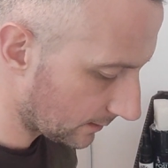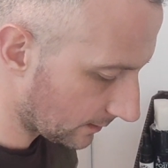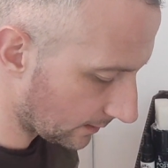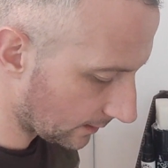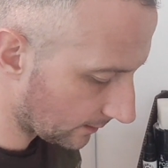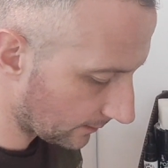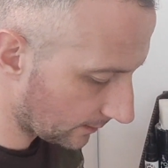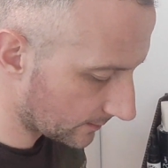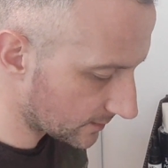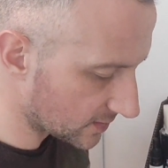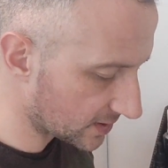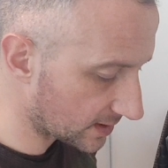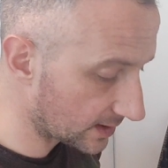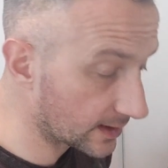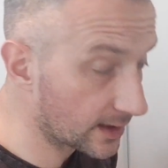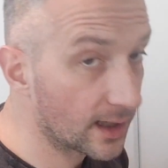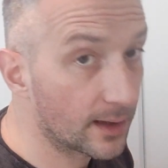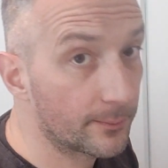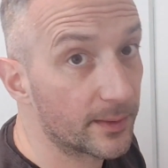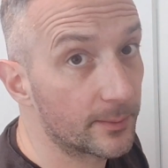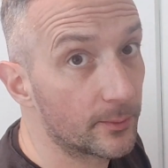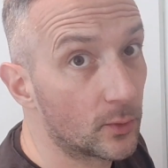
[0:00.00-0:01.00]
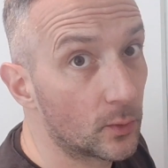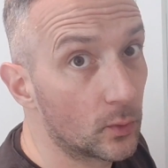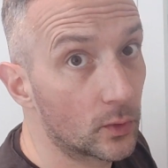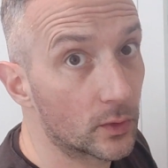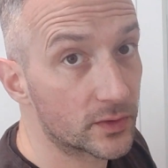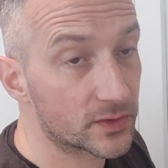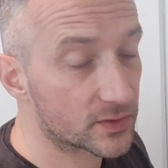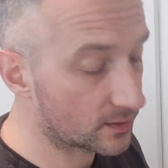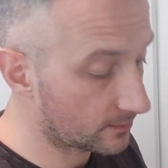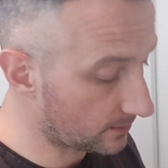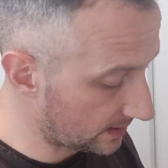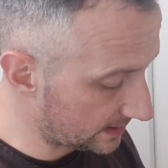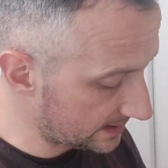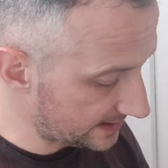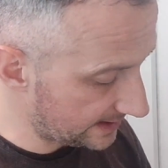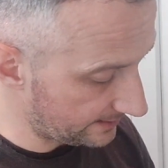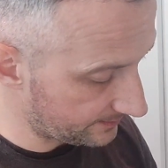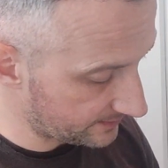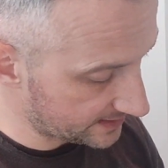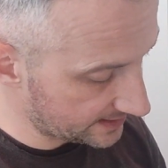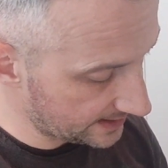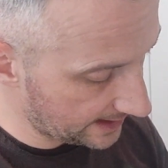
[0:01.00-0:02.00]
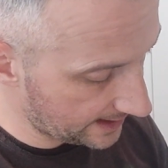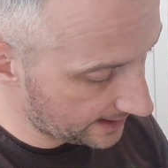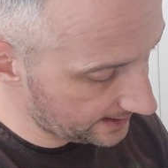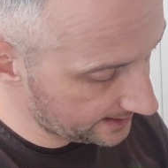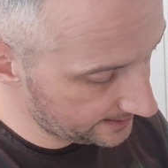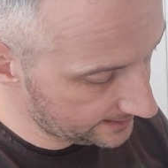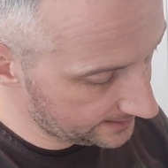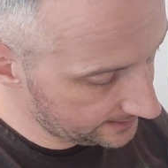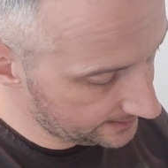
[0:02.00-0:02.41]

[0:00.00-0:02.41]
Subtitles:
I'm just going to get a bit more water on my tips there